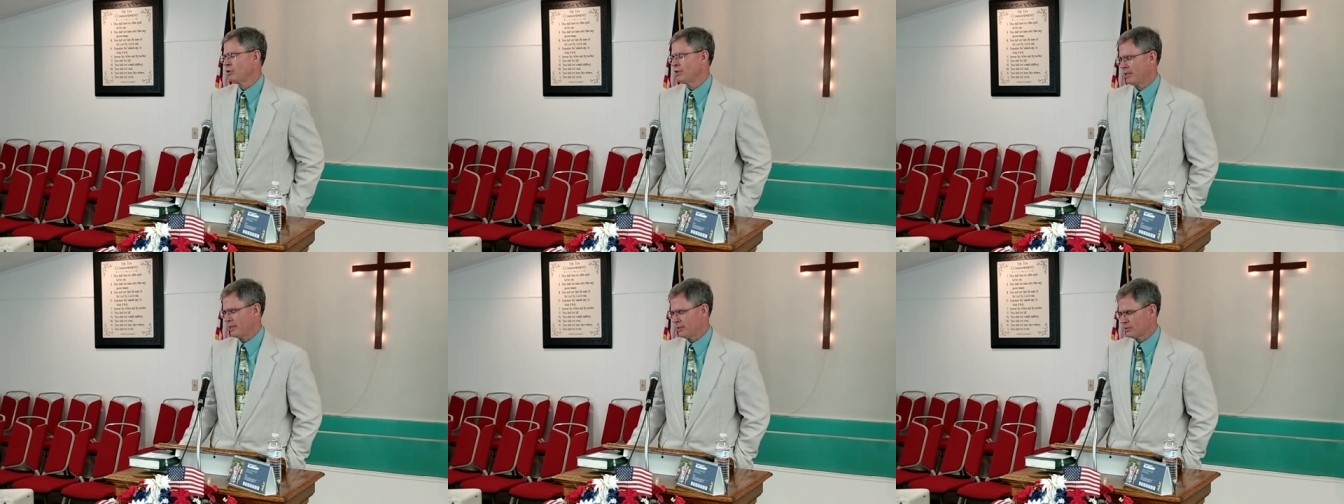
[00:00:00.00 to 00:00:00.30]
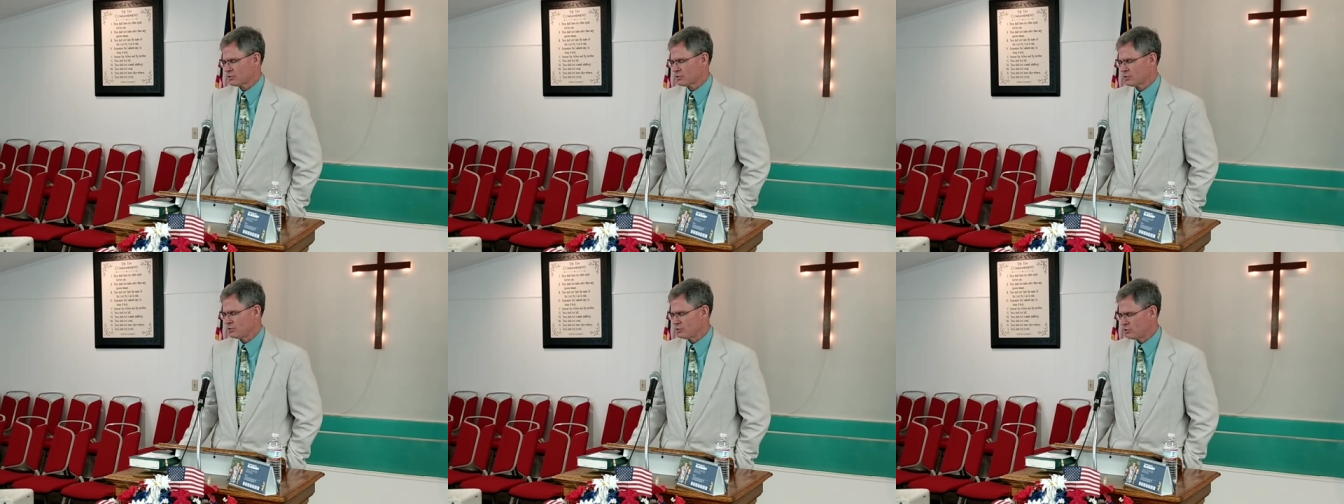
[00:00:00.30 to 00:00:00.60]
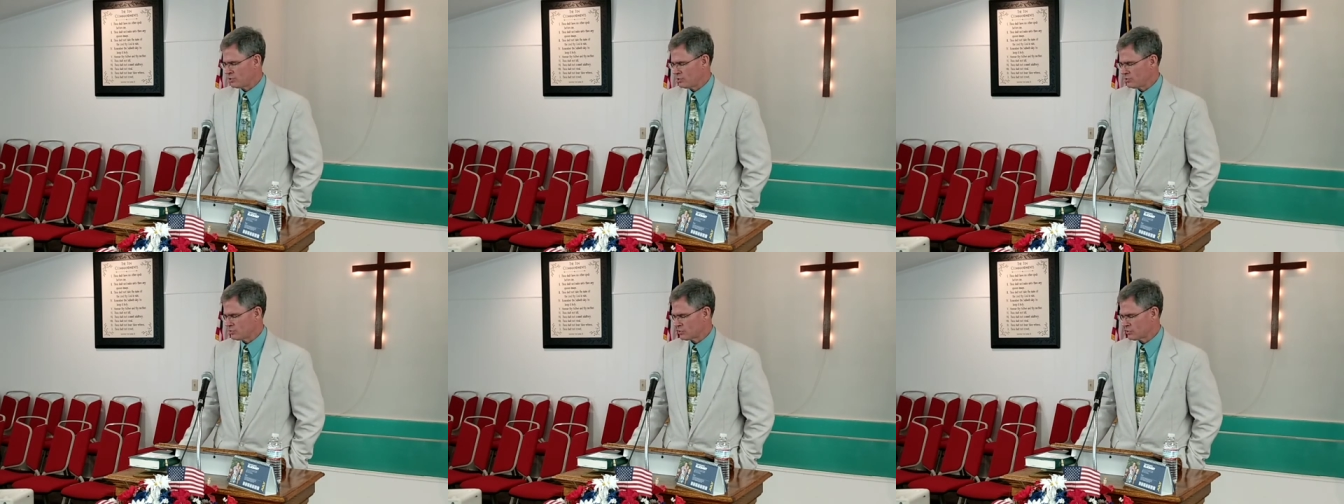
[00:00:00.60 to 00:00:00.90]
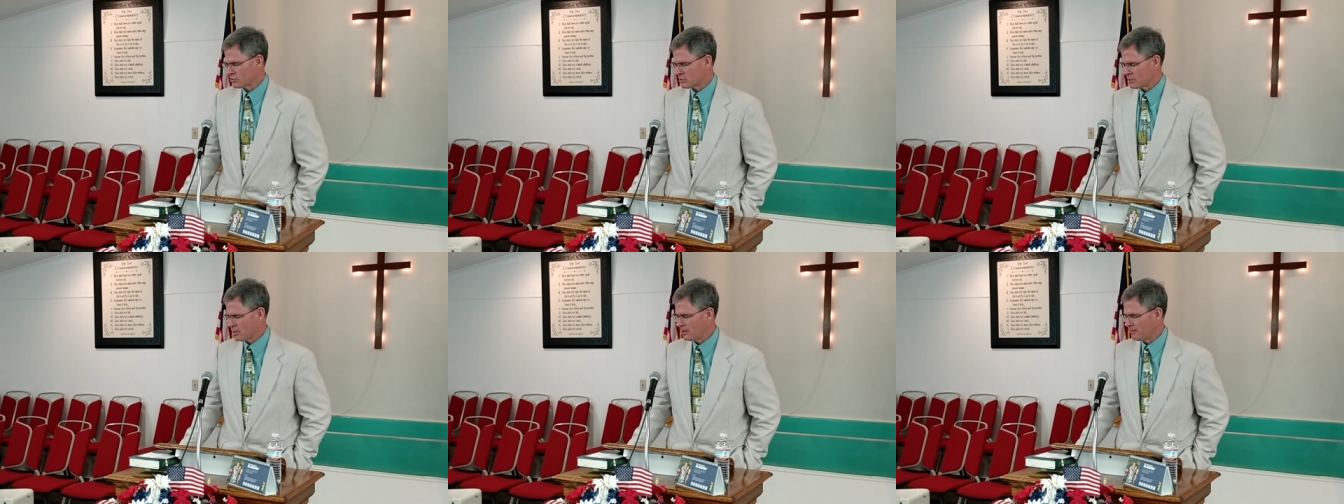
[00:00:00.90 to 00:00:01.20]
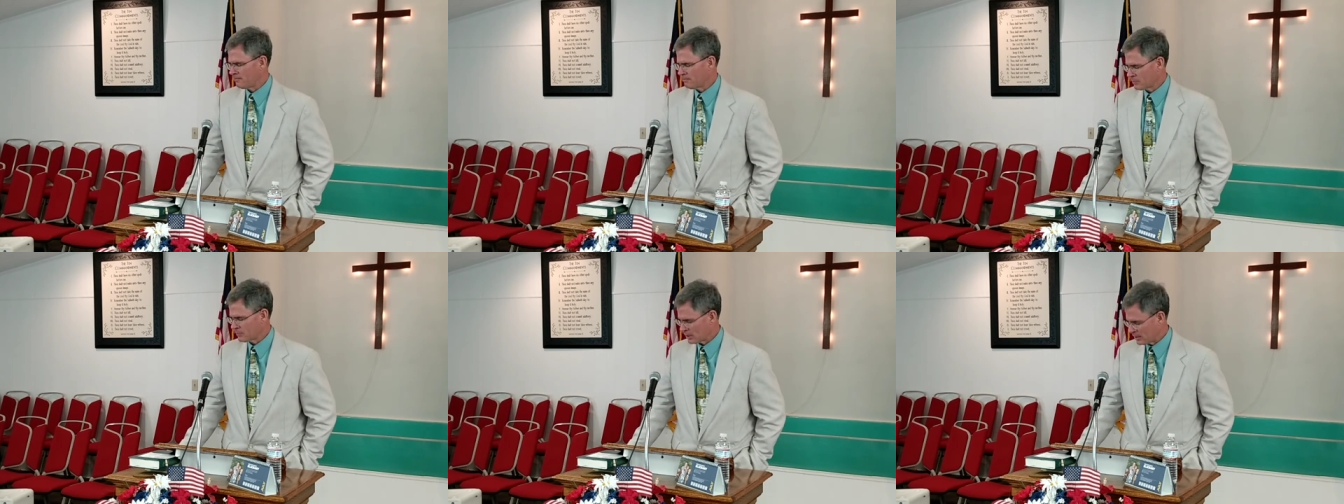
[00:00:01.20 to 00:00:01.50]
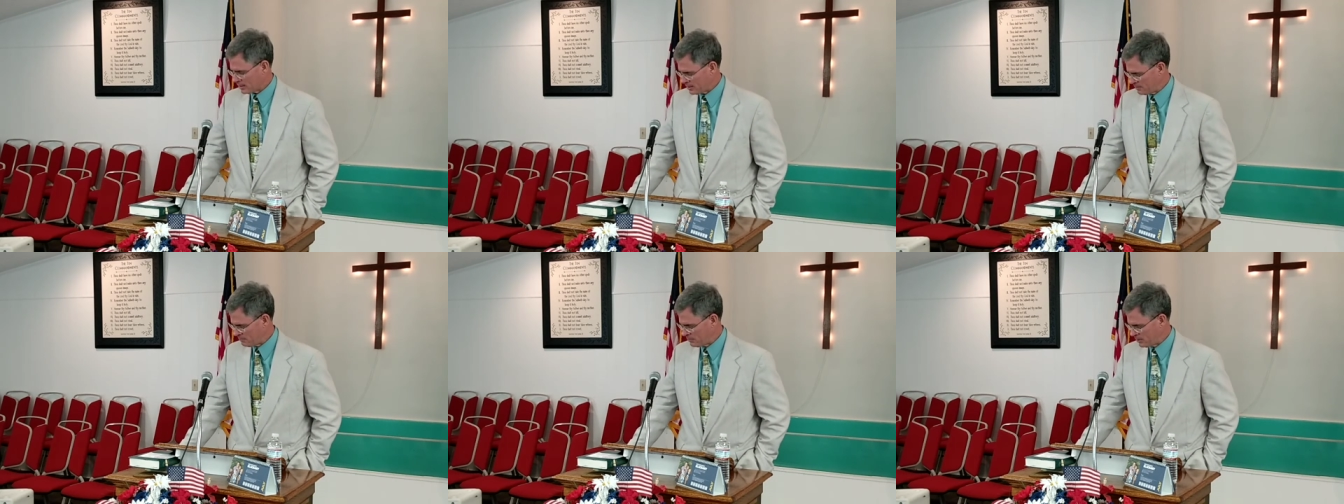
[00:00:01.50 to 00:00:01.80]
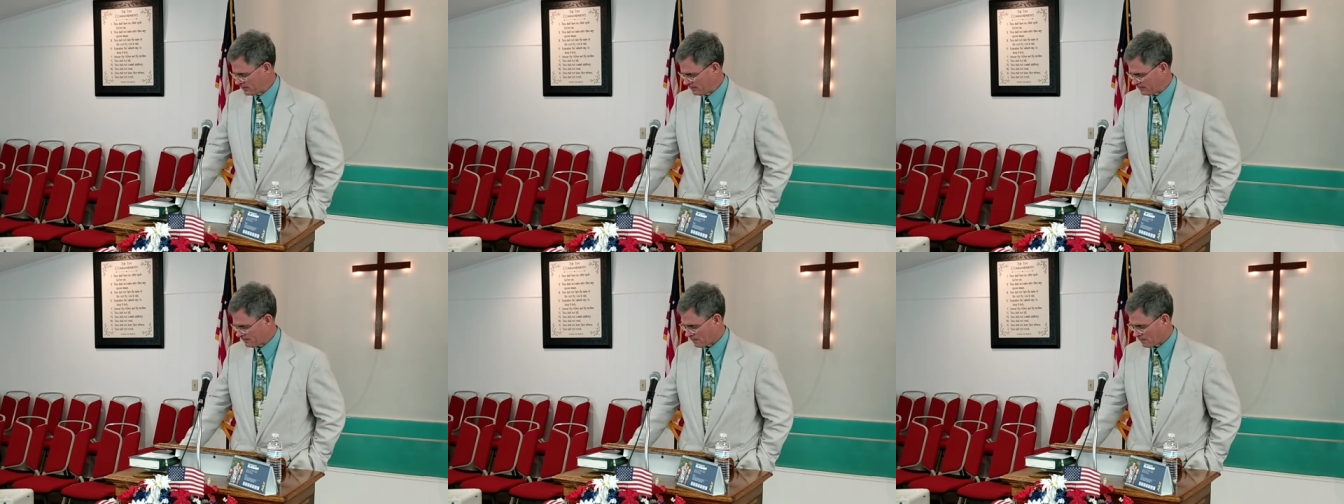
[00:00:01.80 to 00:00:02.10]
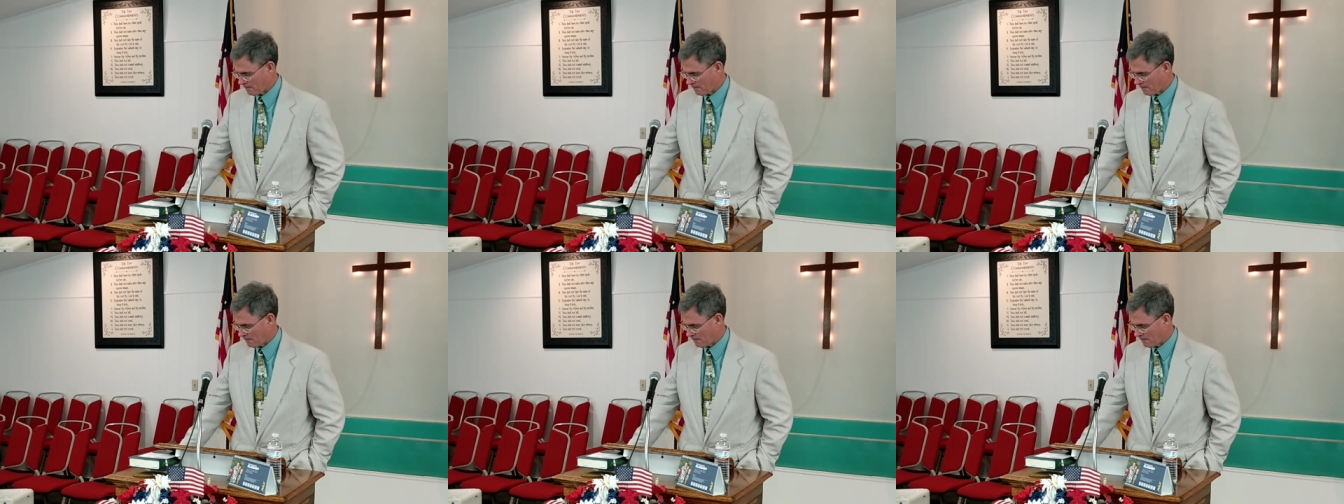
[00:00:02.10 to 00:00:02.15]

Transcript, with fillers: we ask. In Jesus' name, amen.